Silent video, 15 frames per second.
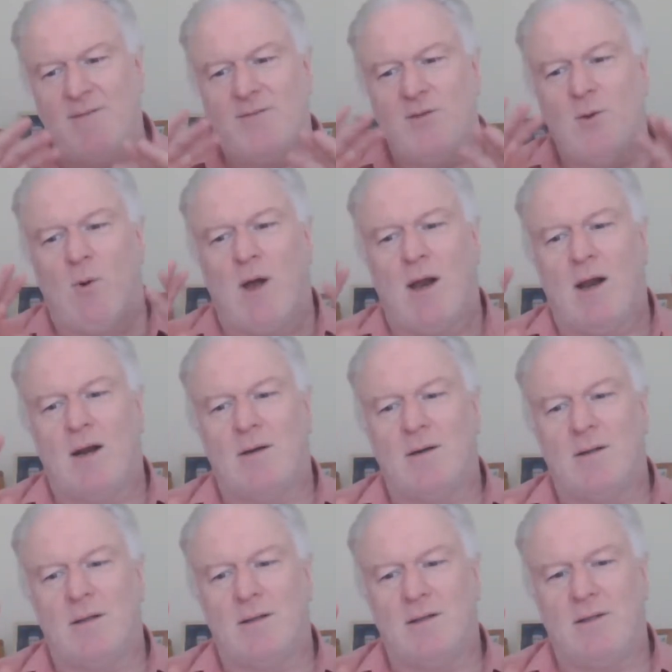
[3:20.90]
you
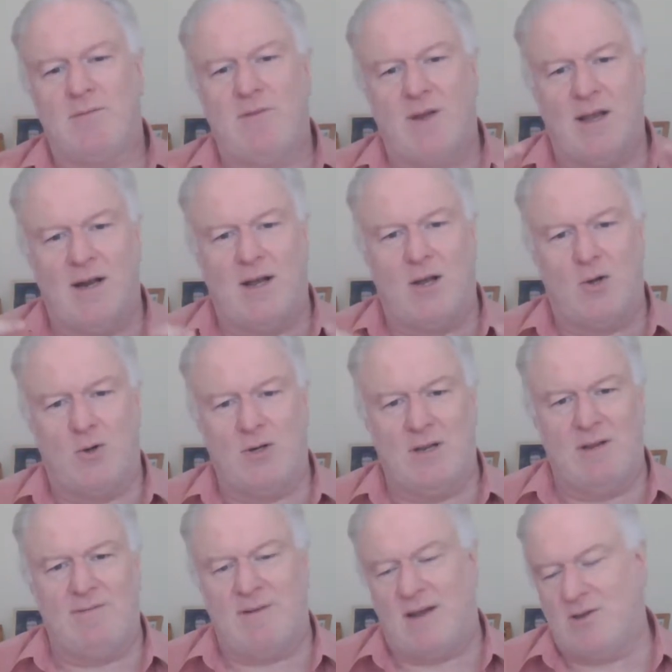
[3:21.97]
are living in a
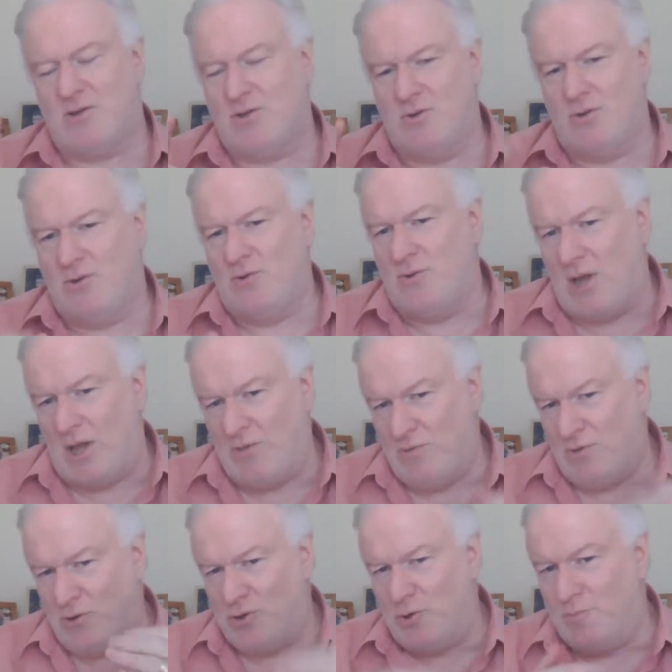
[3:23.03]
godly fashion,
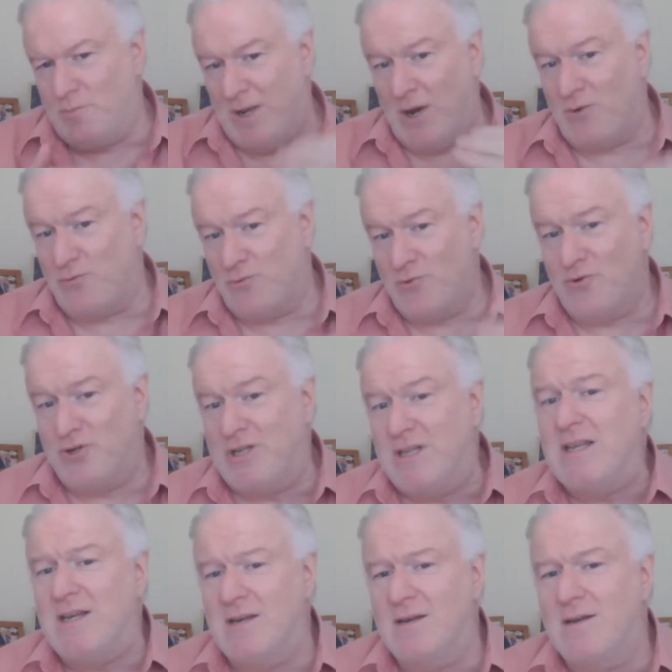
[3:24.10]
there should be a
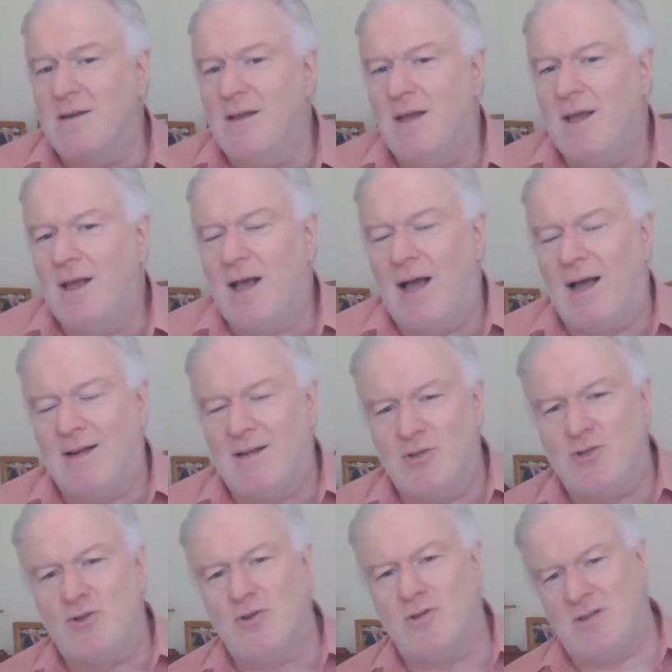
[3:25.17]
routine and it
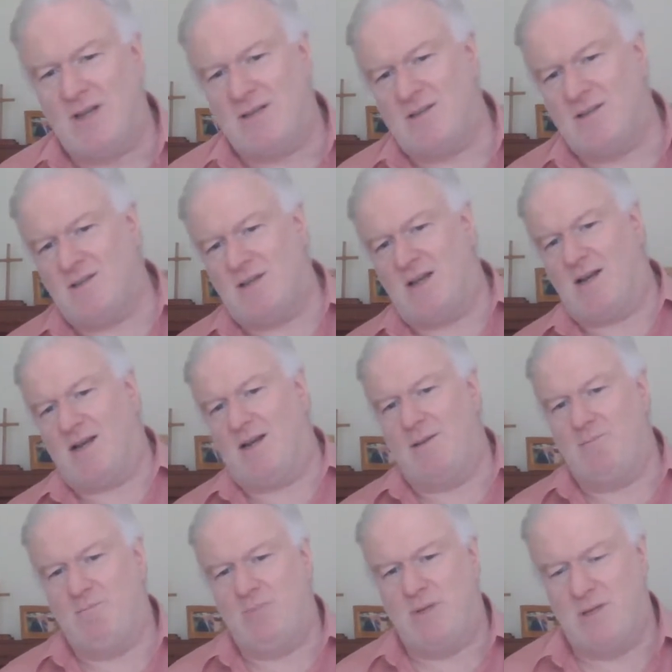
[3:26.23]
shouldn't necessarily
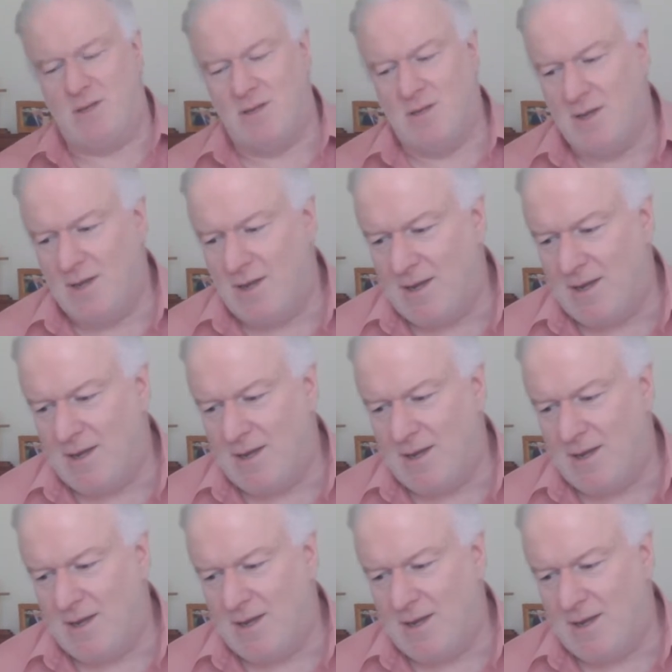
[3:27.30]
be.